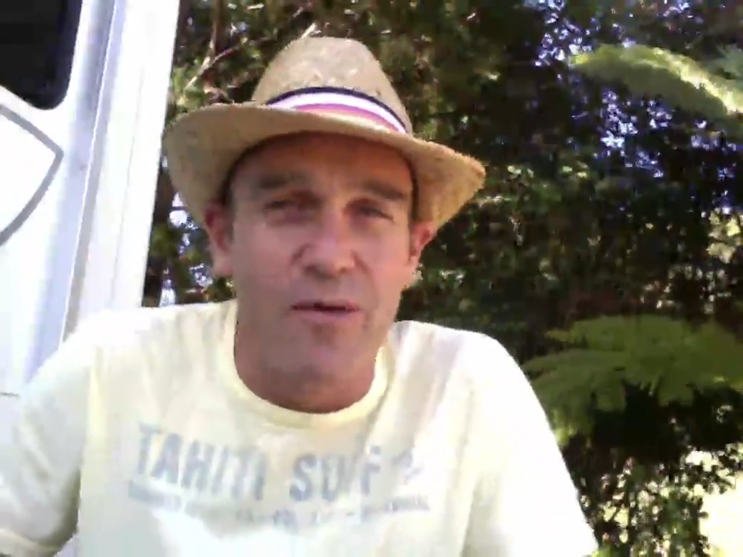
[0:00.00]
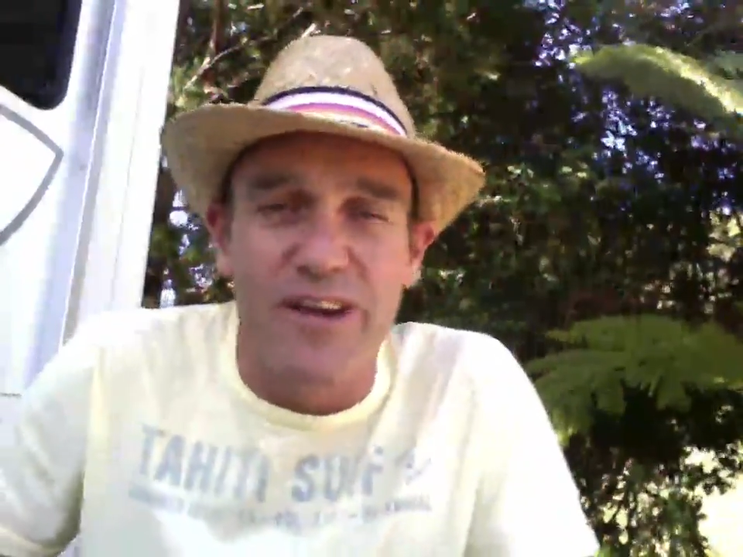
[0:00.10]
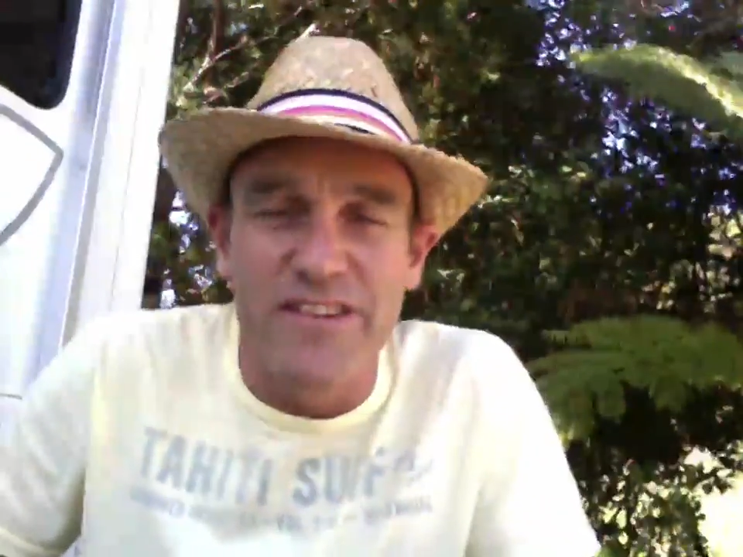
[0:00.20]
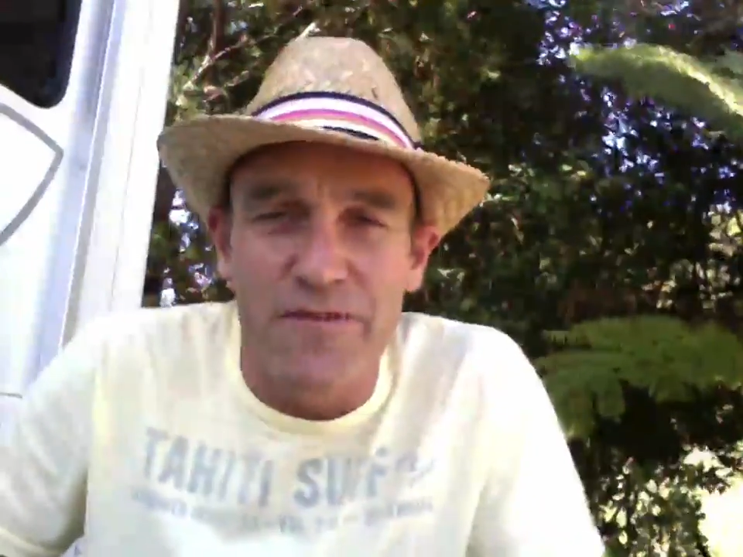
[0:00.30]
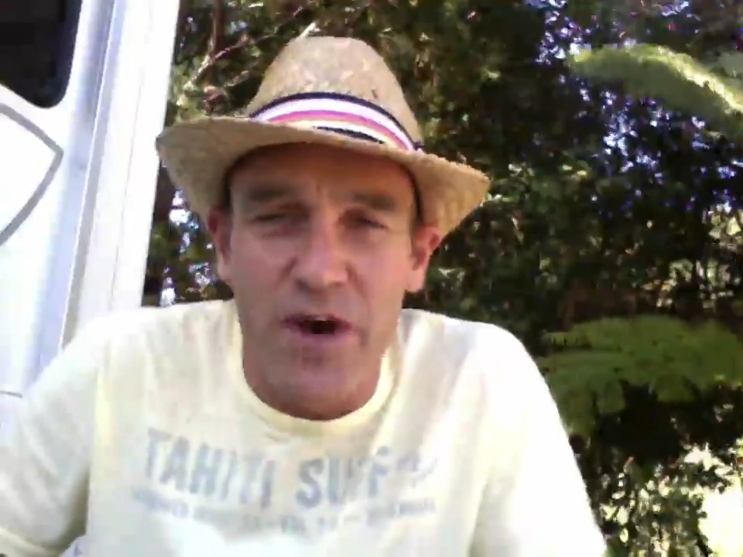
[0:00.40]

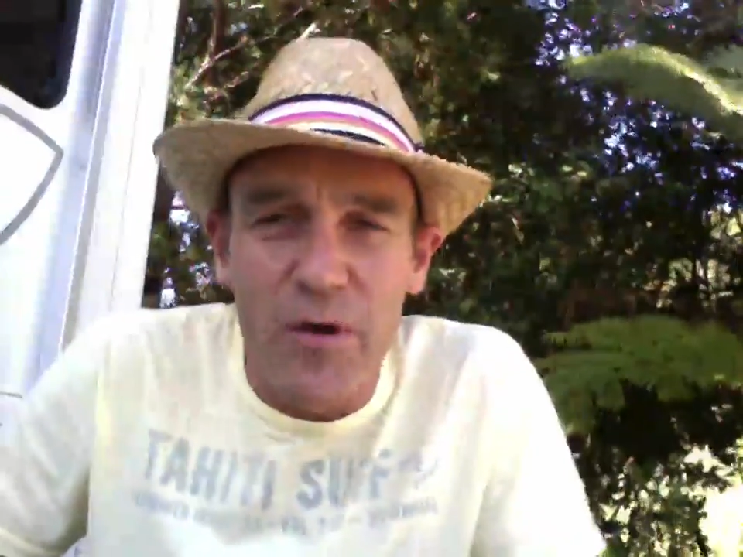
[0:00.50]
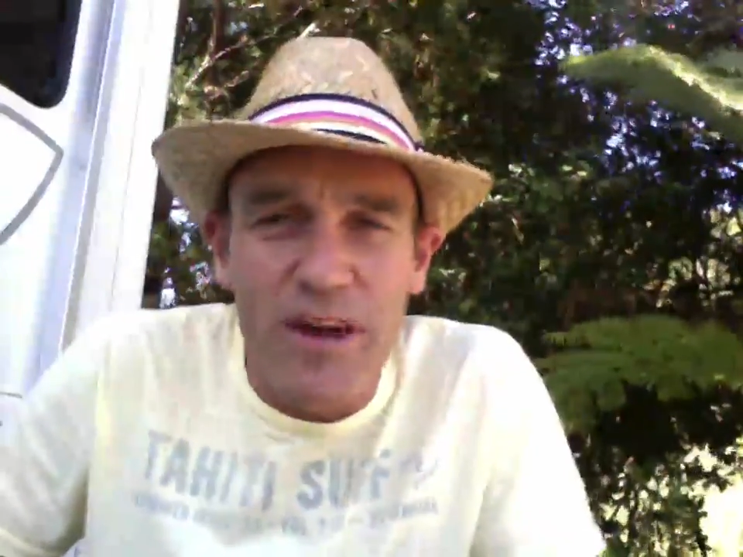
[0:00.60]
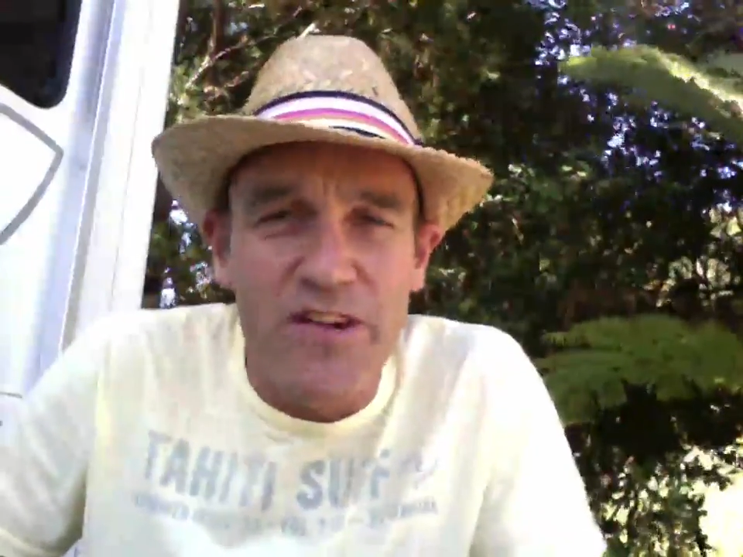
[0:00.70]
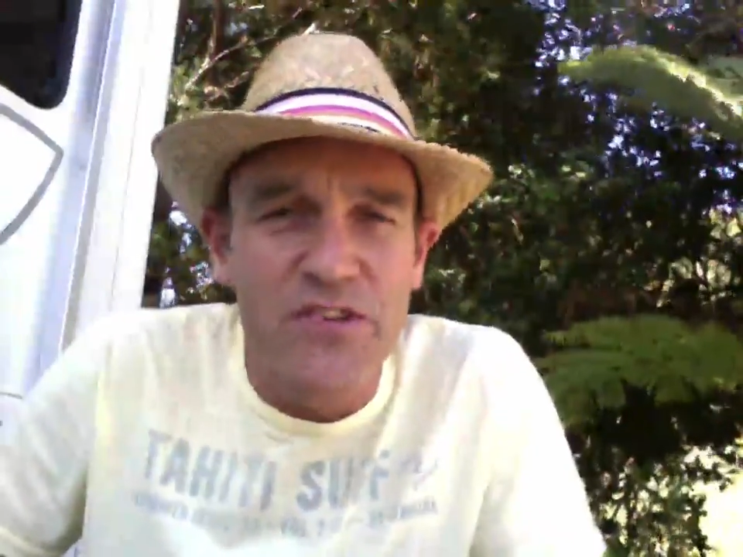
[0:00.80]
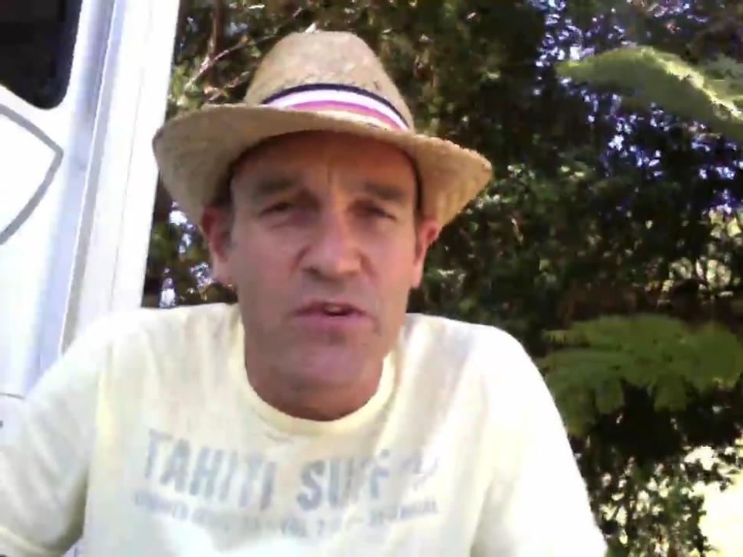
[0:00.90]
Well, it's the final
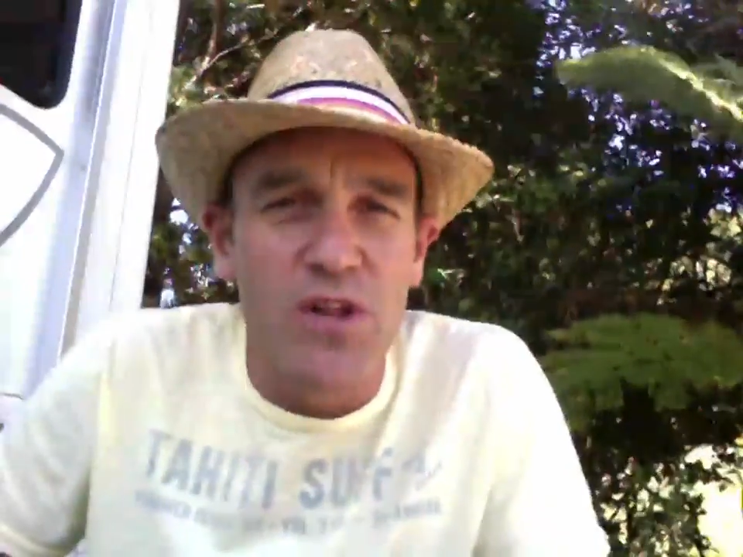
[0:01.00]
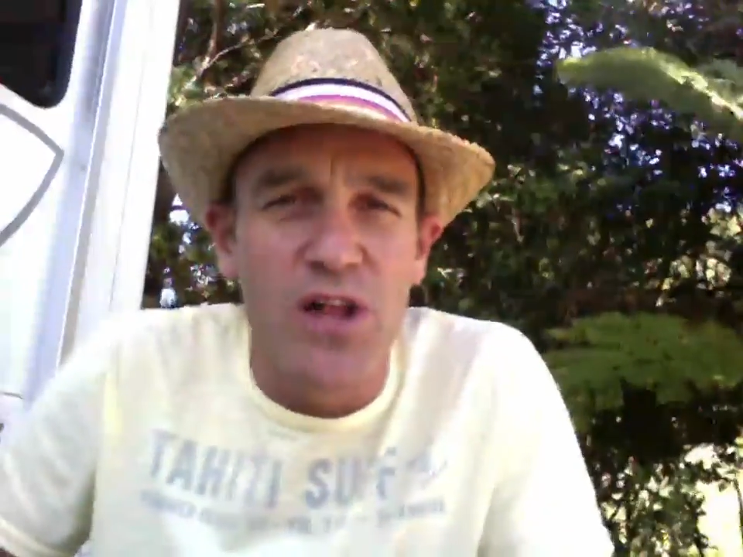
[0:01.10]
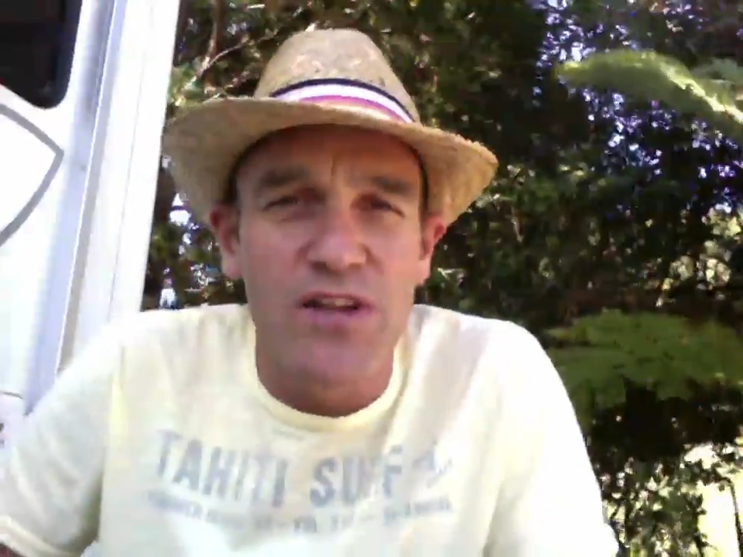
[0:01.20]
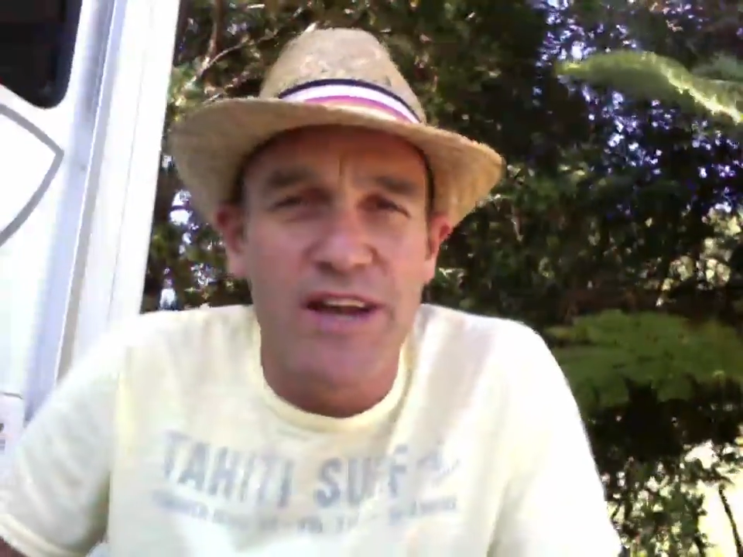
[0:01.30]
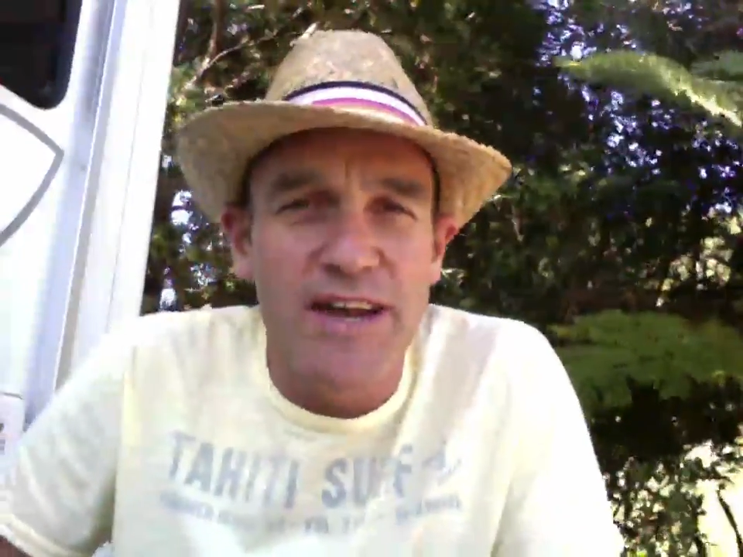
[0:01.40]
week of the school
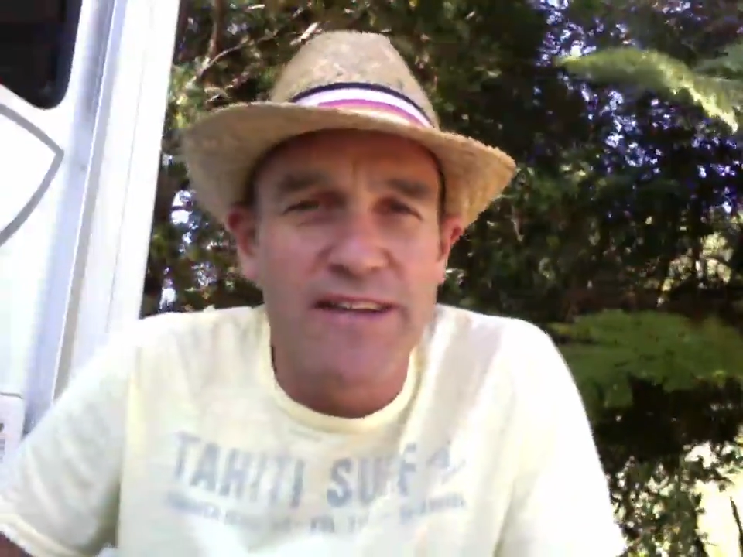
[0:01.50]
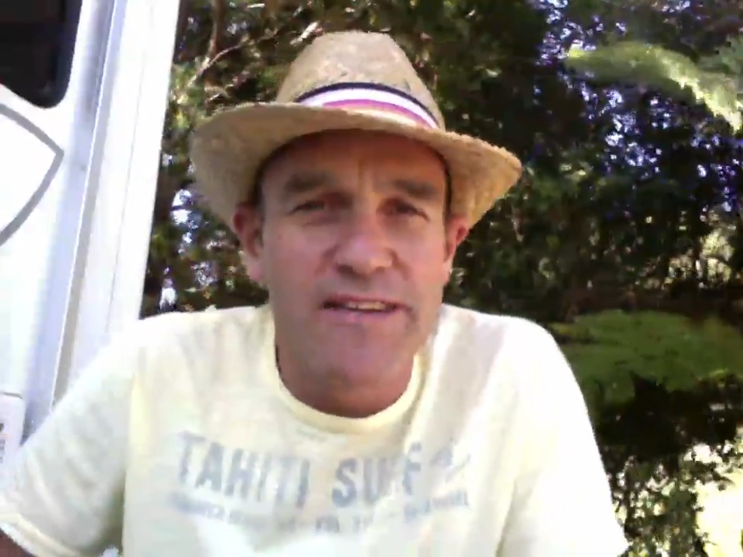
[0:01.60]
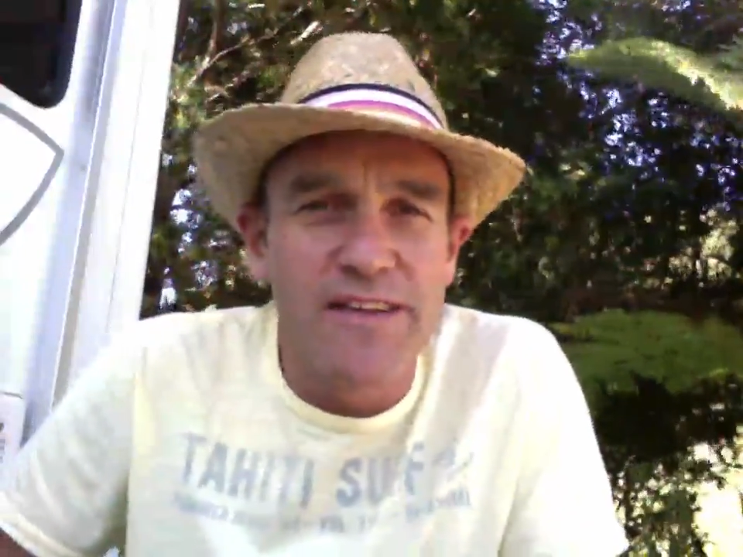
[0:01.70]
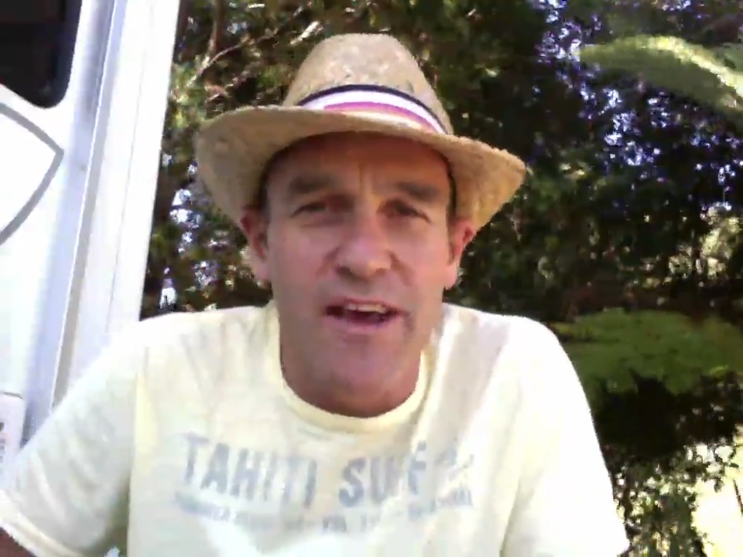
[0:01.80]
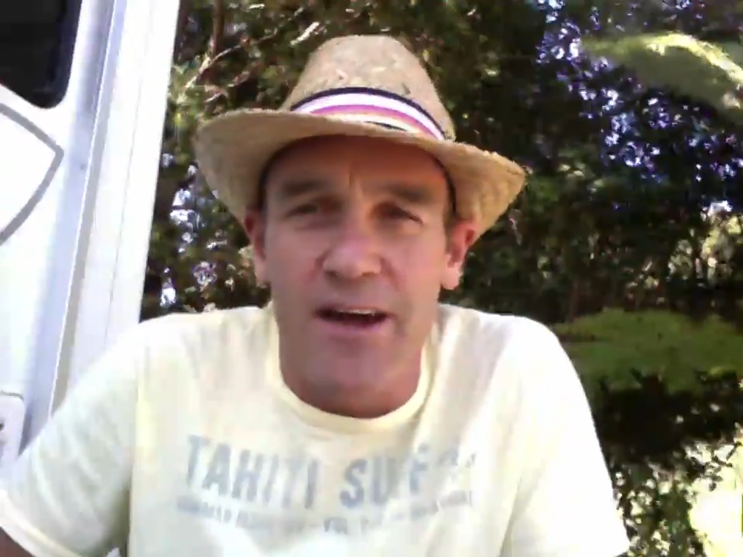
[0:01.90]
holidays.